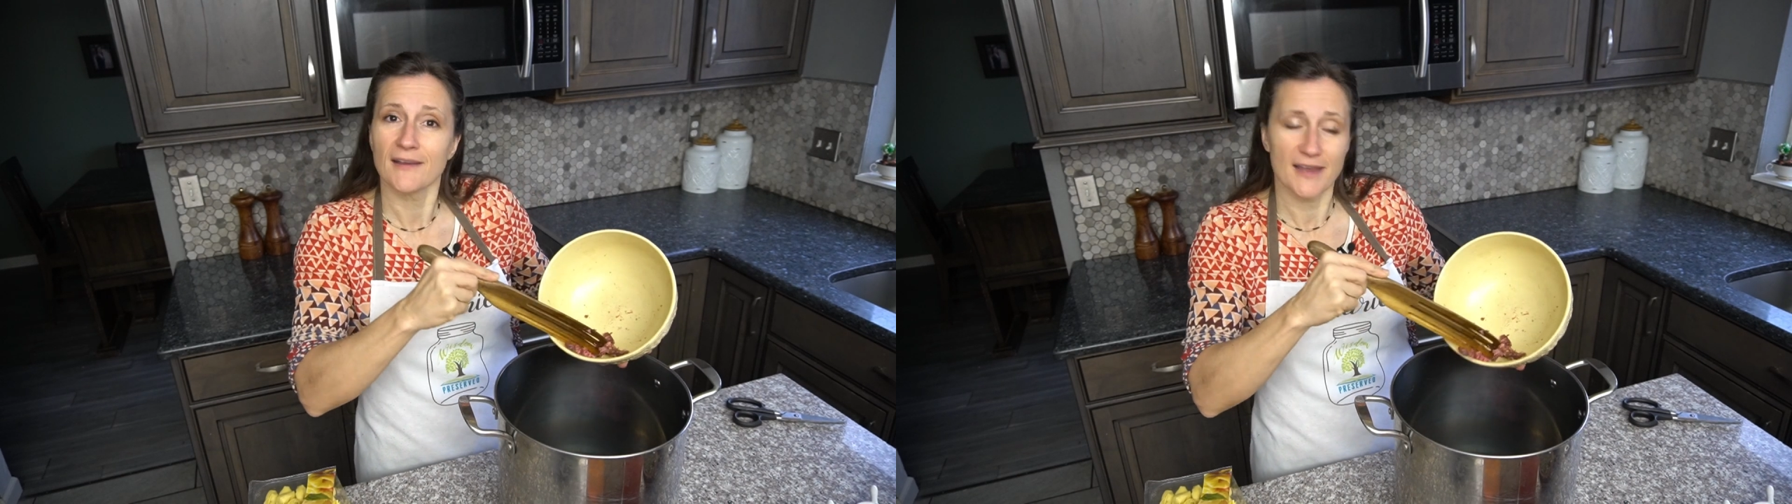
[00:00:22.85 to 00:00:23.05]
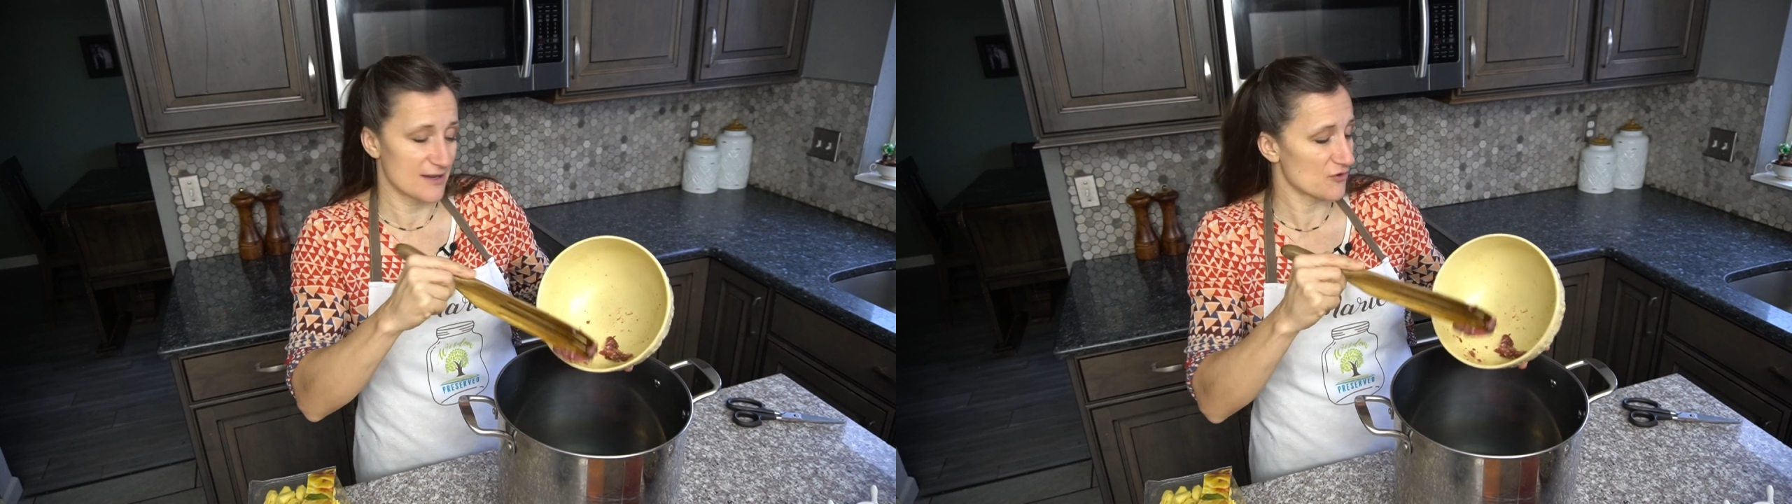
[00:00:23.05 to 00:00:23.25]

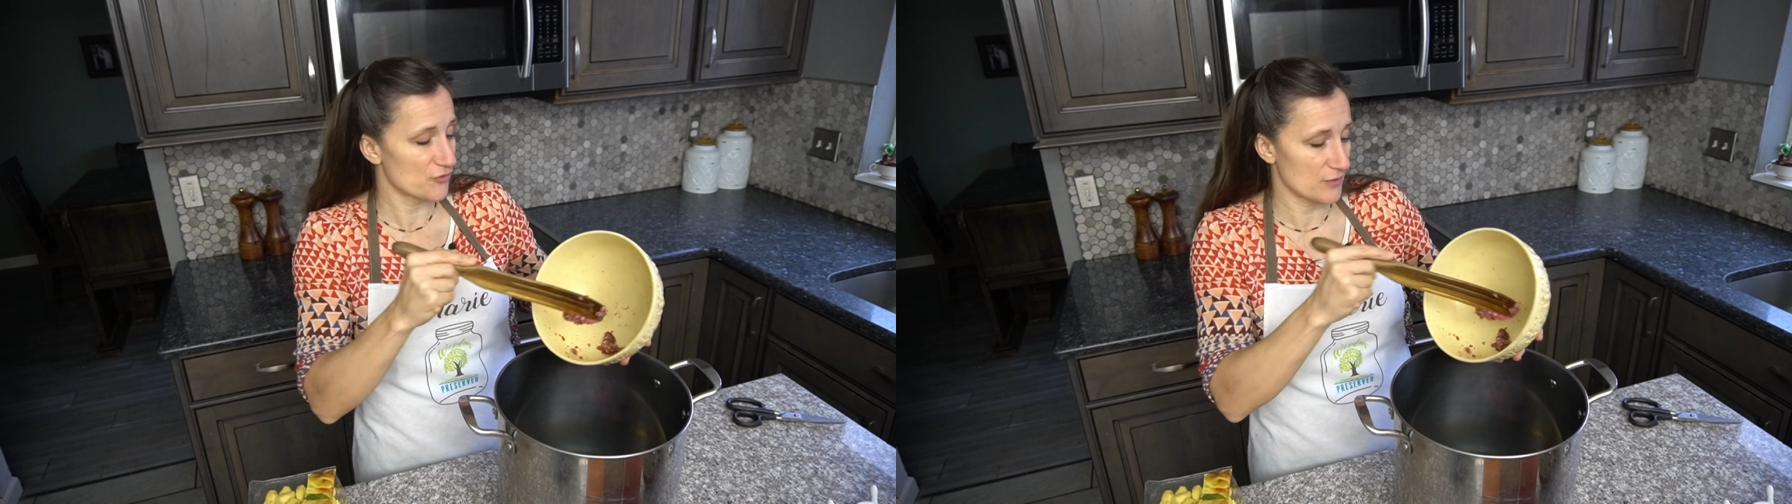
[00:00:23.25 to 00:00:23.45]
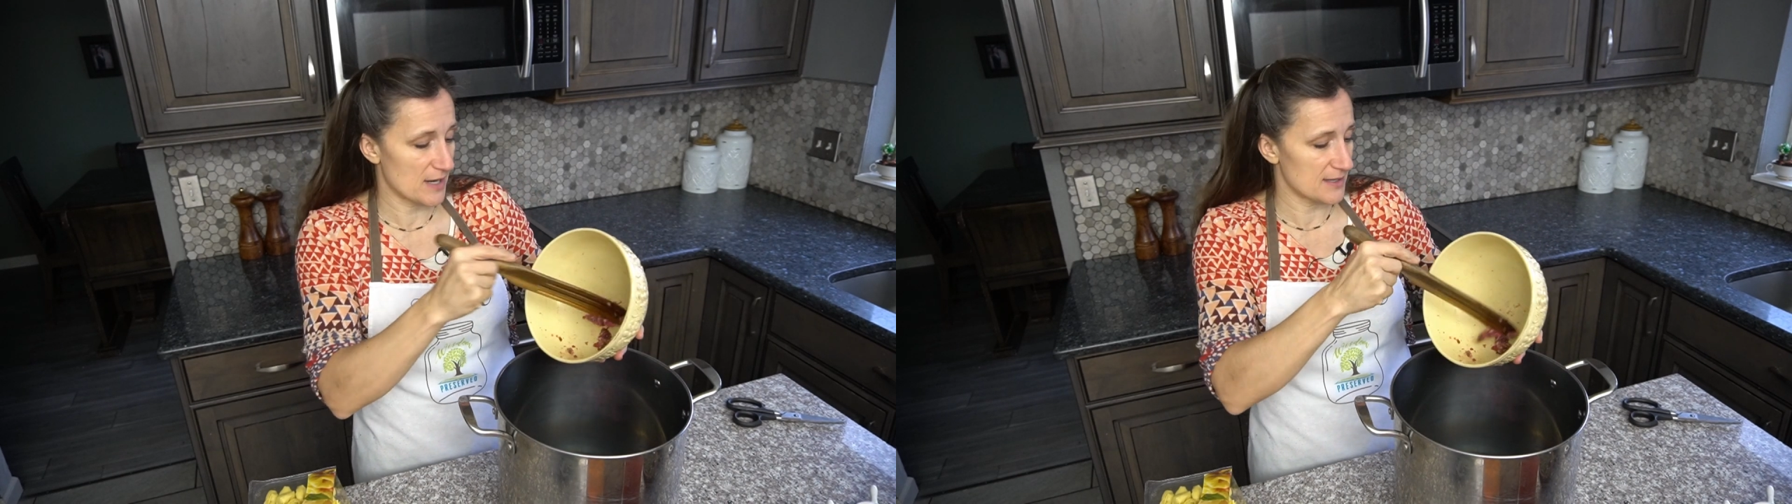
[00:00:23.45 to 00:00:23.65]
and
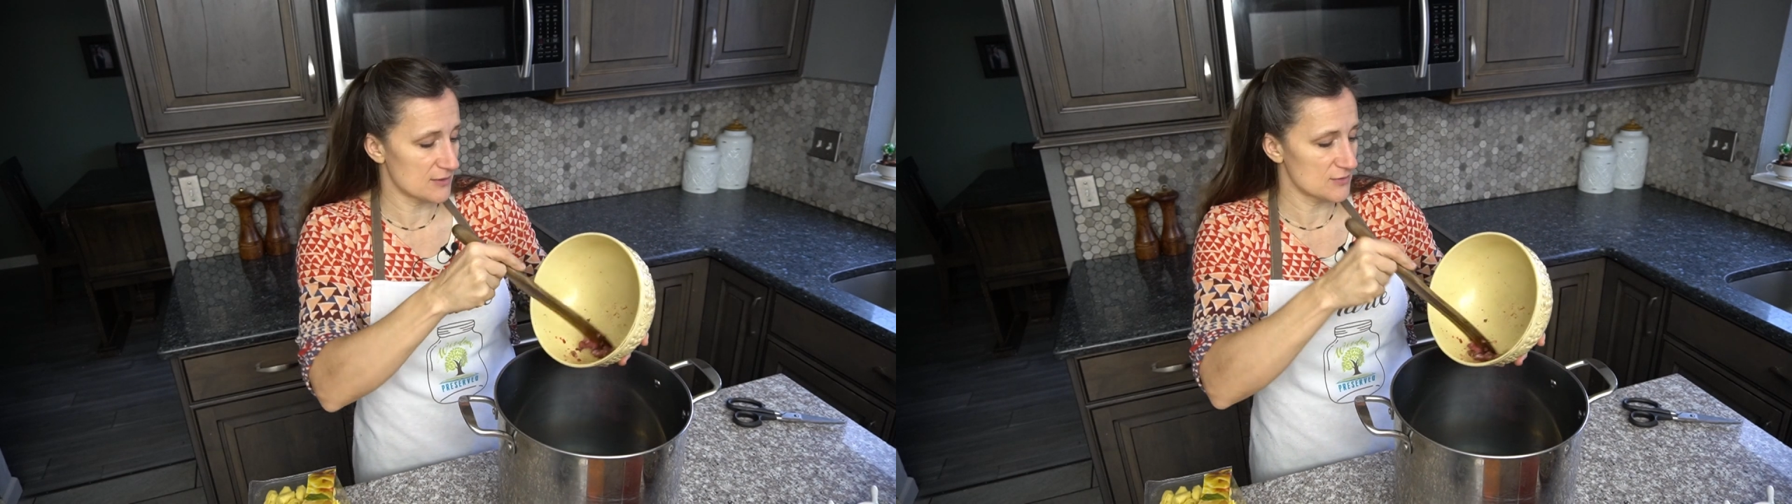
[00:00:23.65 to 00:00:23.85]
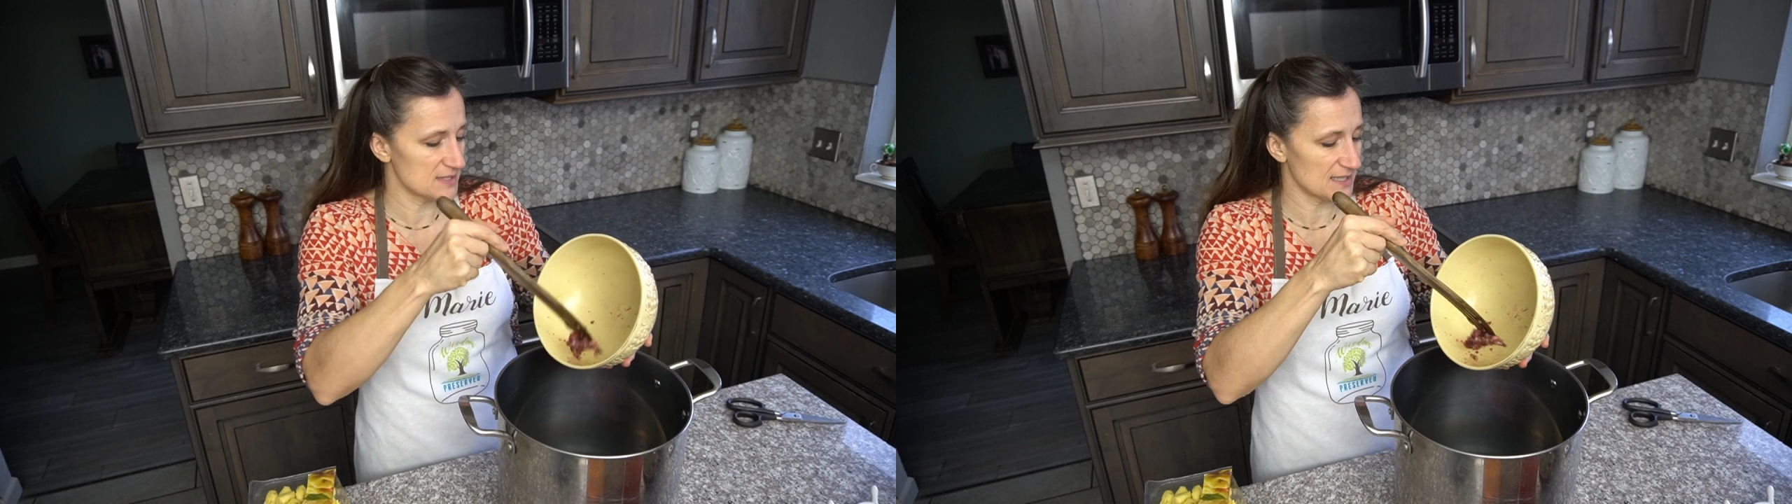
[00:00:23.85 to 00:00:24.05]

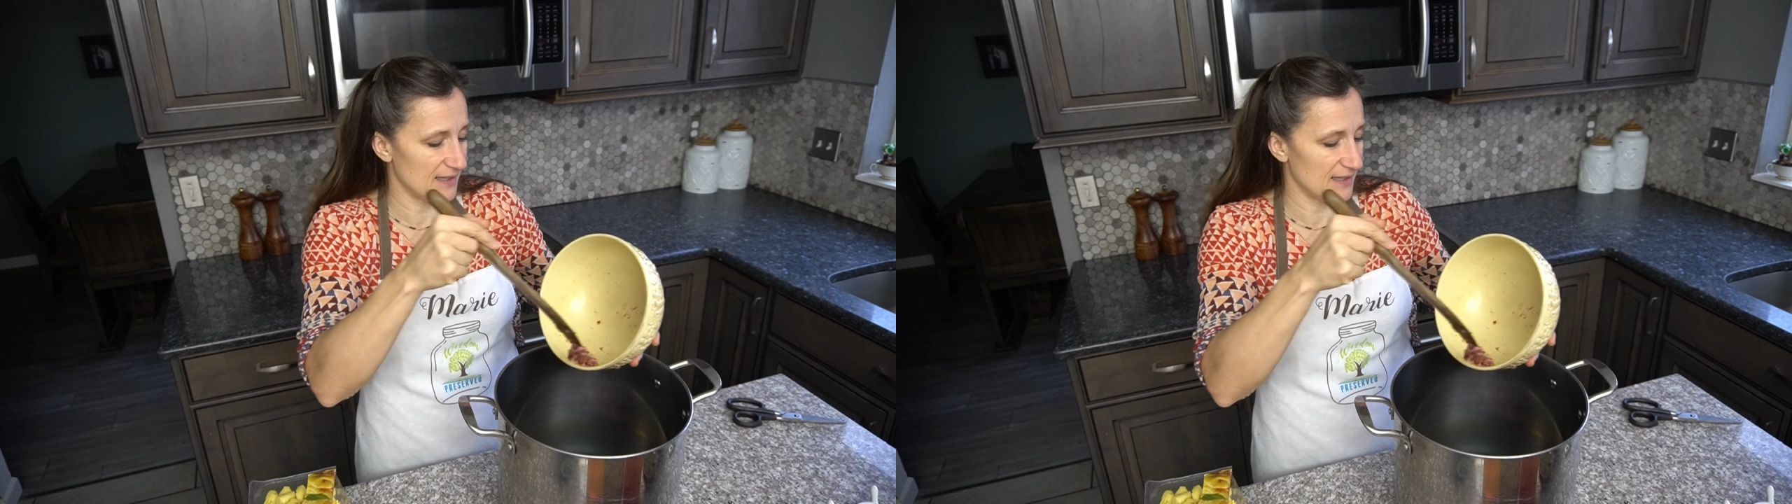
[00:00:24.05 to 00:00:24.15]
ground